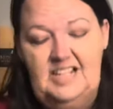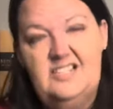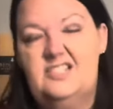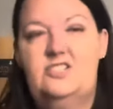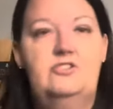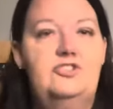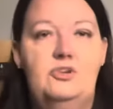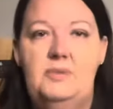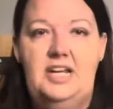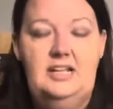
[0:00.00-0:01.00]
There's
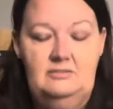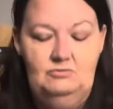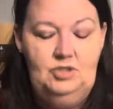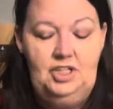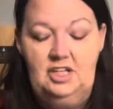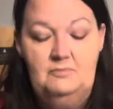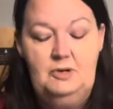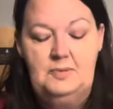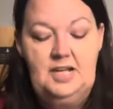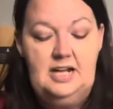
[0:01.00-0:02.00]
so many really good
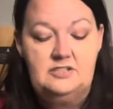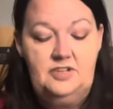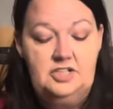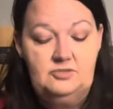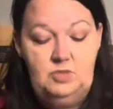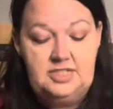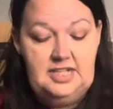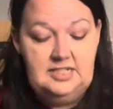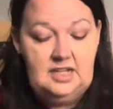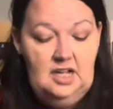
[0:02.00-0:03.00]
bourbon cask finished
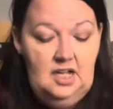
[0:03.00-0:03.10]
whiskeys.